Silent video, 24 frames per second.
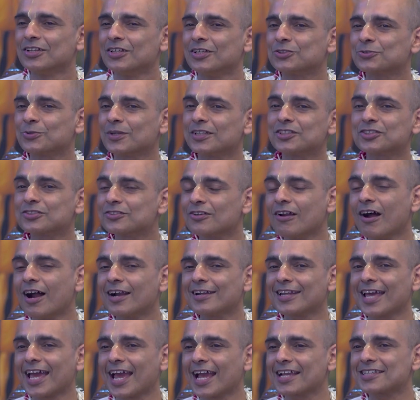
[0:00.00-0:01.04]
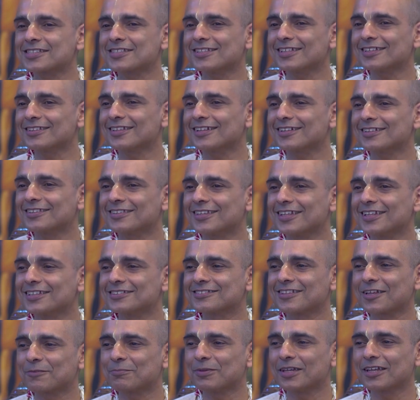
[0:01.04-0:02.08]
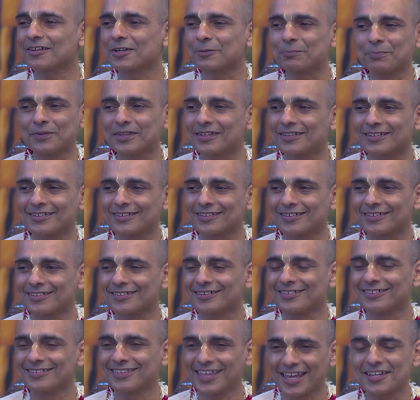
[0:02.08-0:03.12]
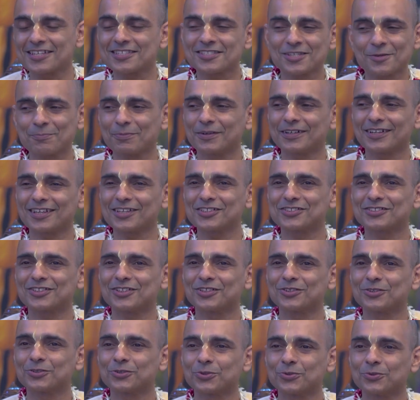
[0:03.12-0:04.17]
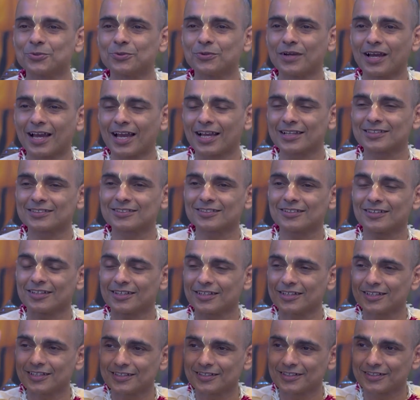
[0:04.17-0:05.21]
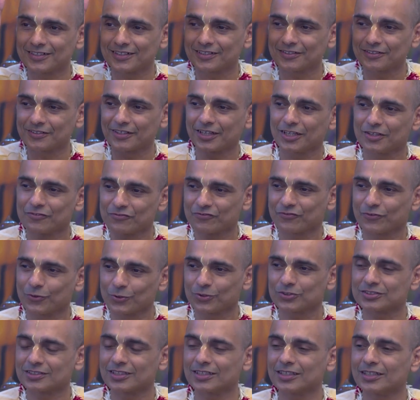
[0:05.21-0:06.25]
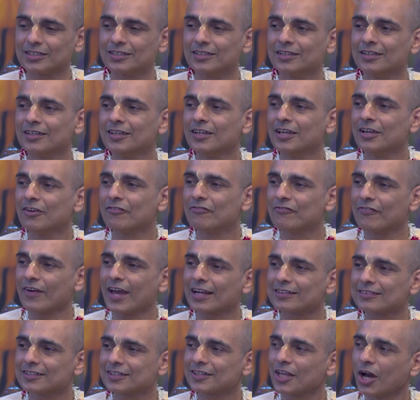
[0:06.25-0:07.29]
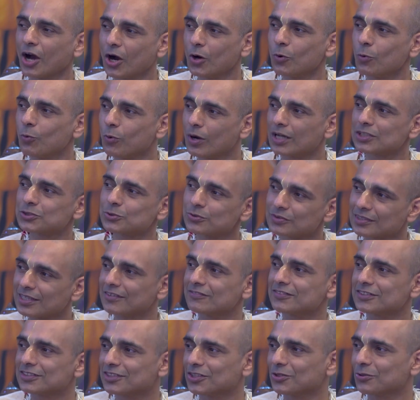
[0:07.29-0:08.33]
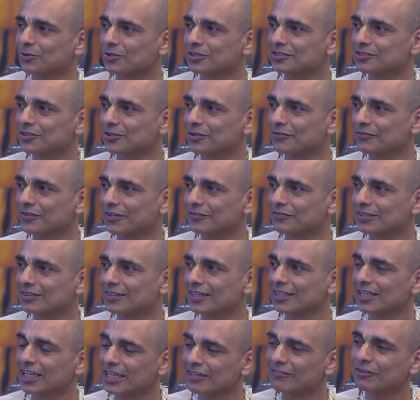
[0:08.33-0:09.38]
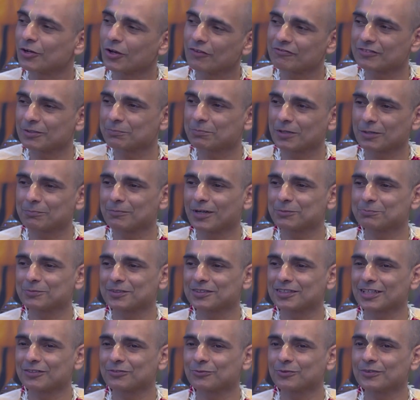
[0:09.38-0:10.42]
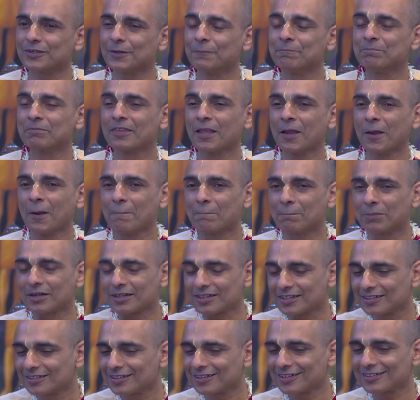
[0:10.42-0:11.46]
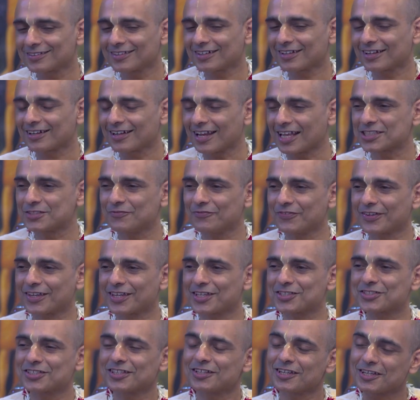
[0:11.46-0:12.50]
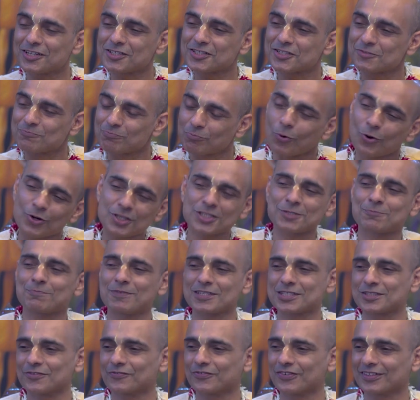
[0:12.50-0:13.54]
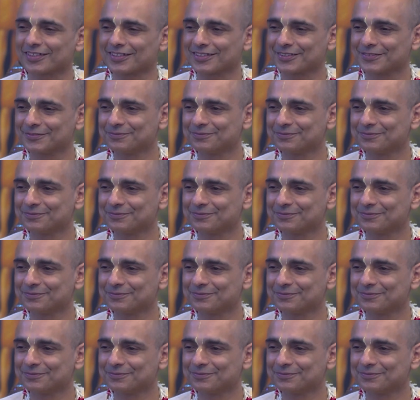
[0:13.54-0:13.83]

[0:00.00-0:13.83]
So it's not actually that things are being repeated. There is repetition to actually uh, reinforce the fact that how Vasudeva is the origin of everything, even of the Paramatma Tattva. But here the classification is more specific.